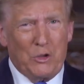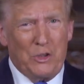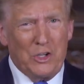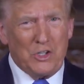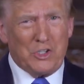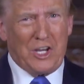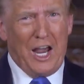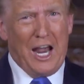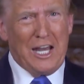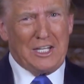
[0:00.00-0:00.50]

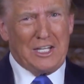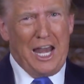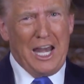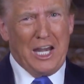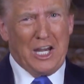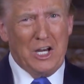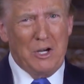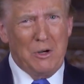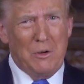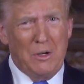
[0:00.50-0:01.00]
this got
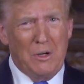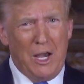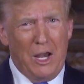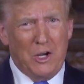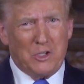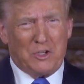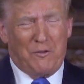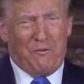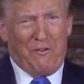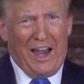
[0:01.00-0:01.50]
taken
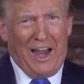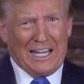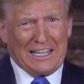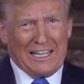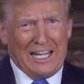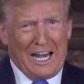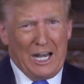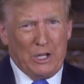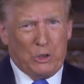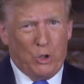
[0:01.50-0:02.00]
as the
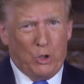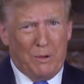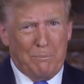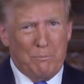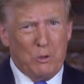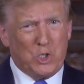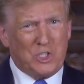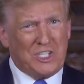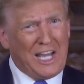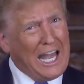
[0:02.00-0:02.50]
fact that I
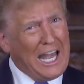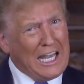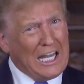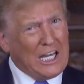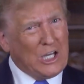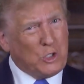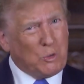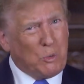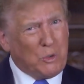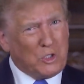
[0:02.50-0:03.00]
thought
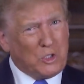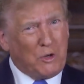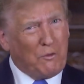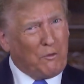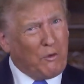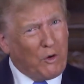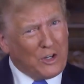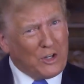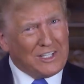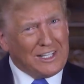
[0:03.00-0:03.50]
Mercedes was the
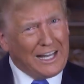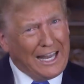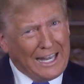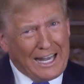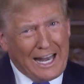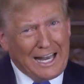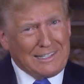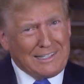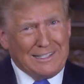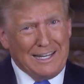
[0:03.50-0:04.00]
first
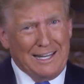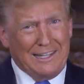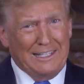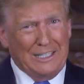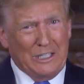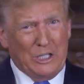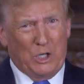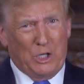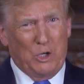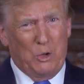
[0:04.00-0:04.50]
lady. It has
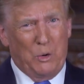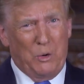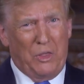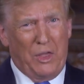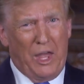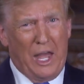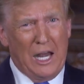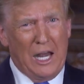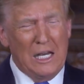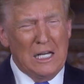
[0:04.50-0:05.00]
nothing to do with
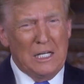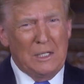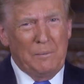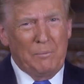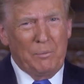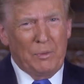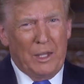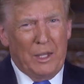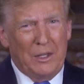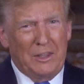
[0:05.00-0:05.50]
that.
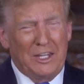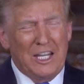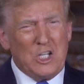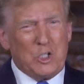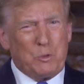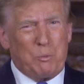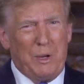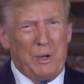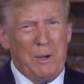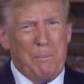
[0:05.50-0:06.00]

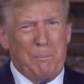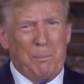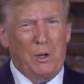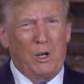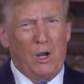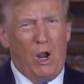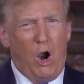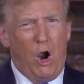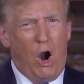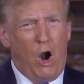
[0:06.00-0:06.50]
These
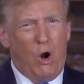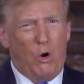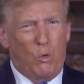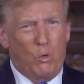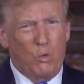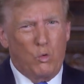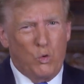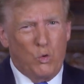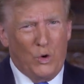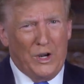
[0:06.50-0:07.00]
people are
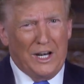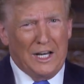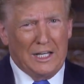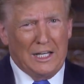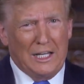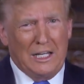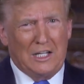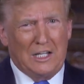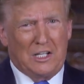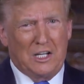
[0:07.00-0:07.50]

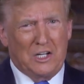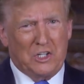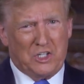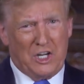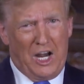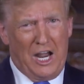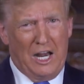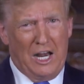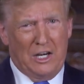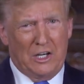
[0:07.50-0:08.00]
really
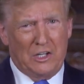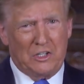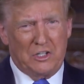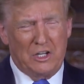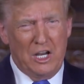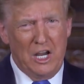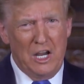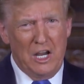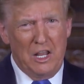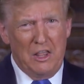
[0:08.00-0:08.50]

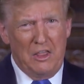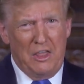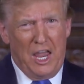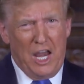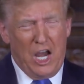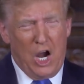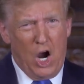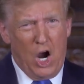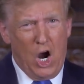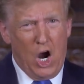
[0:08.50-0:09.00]
dishonest.
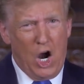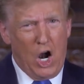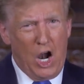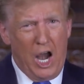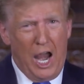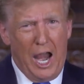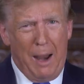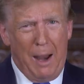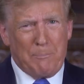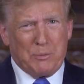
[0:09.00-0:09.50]
They
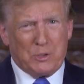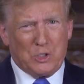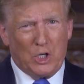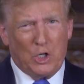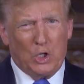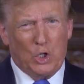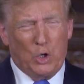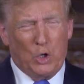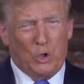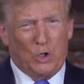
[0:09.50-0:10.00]
are
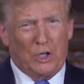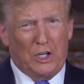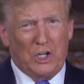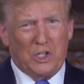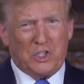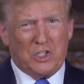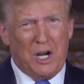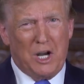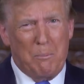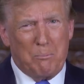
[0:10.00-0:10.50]

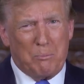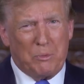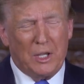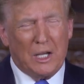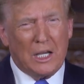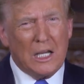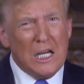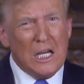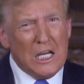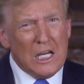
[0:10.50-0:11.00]
absolutely
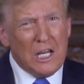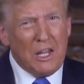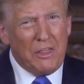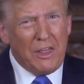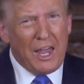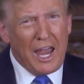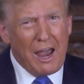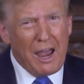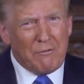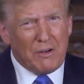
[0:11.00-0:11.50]
something.
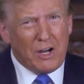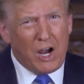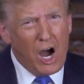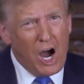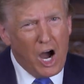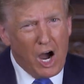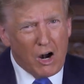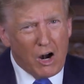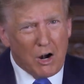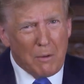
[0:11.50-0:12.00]
They have a
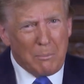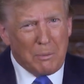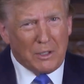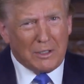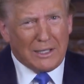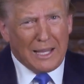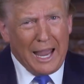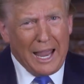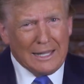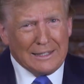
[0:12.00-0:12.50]

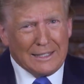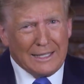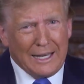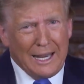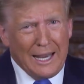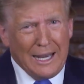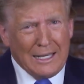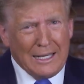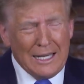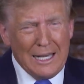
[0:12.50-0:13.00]
horrible
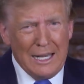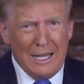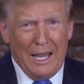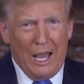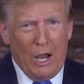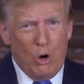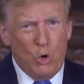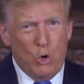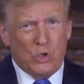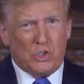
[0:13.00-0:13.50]
candidate
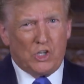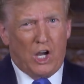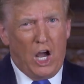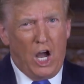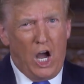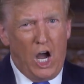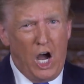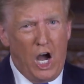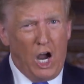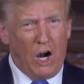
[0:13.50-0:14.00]
who's
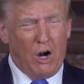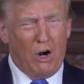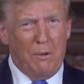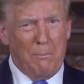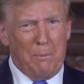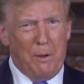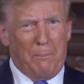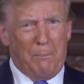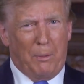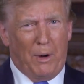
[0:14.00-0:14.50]
a
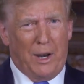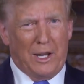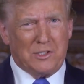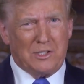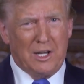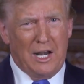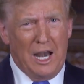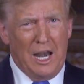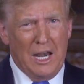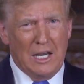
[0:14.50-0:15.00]
horrible
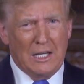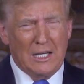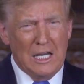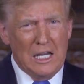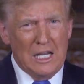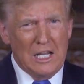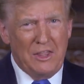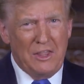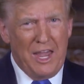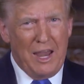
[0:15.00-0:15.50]
president.
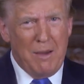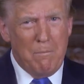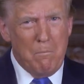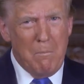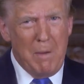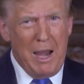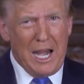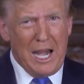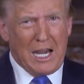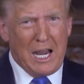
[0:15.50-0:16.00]
They
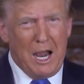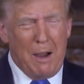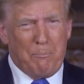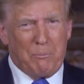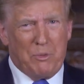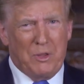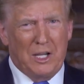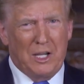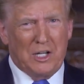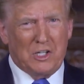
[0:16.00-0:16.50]
make
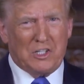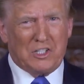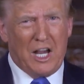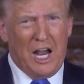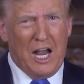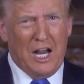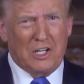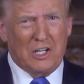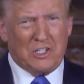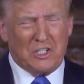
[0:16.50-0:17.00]
up things
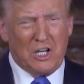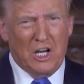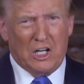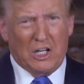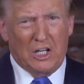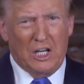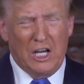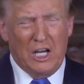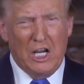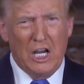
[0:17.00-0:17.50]

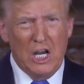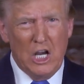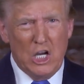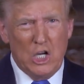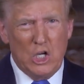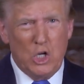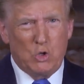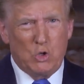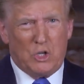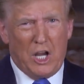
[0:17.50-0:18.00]
constantly.
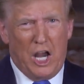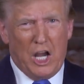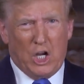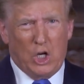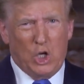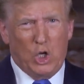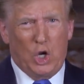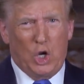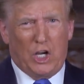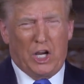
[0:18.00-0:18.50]
You
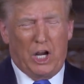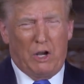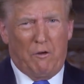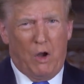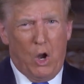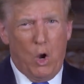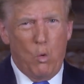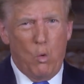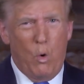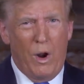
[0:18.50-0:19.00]
take a look
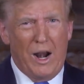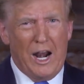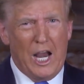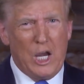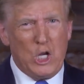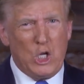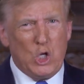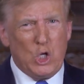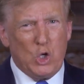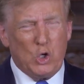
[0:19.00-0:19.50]
at when
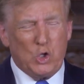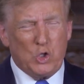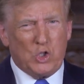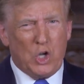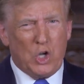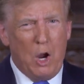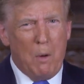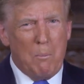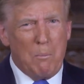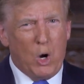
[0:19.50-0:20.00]
I
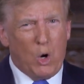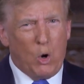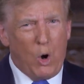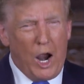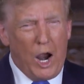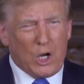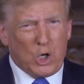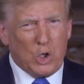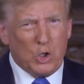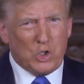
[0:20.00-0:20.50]
use
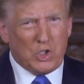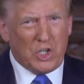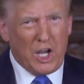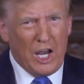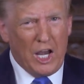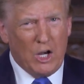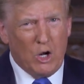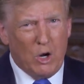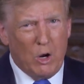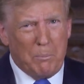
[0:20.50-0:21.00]
Barack
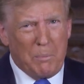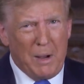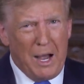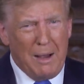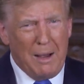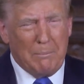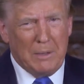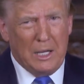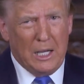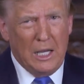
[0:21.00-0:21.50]
Hussein
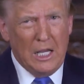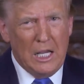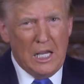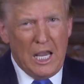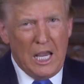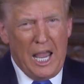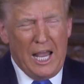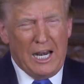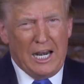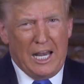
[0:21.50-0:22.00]
Obama
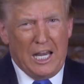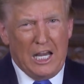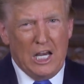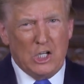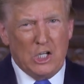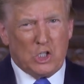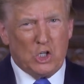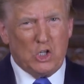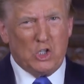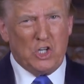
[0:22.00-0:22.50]
and I
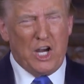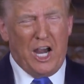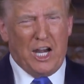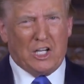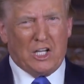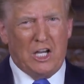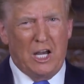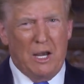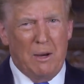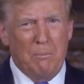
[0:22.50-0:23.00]

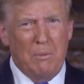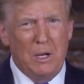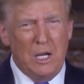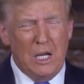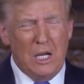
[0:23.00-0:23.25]
interject him